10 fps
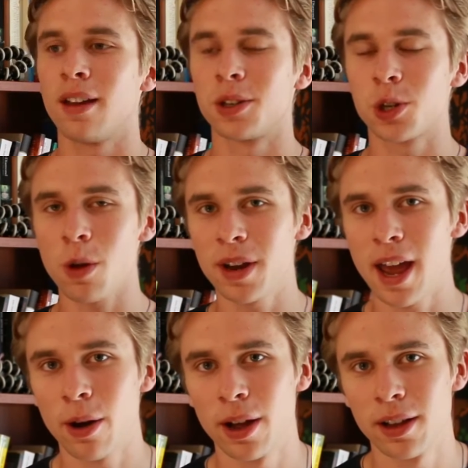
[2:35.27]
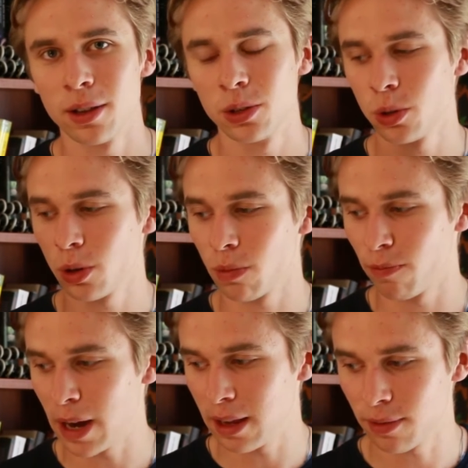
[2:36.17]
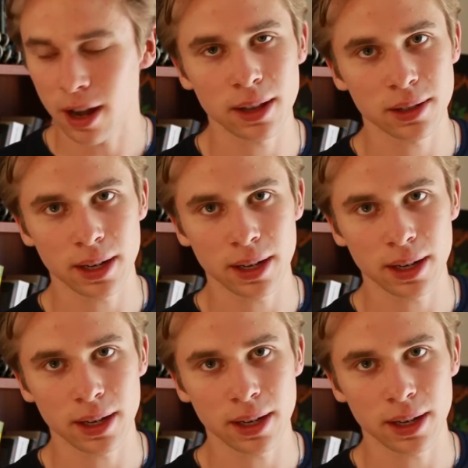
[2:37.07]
Schopenhauer took many of Kant's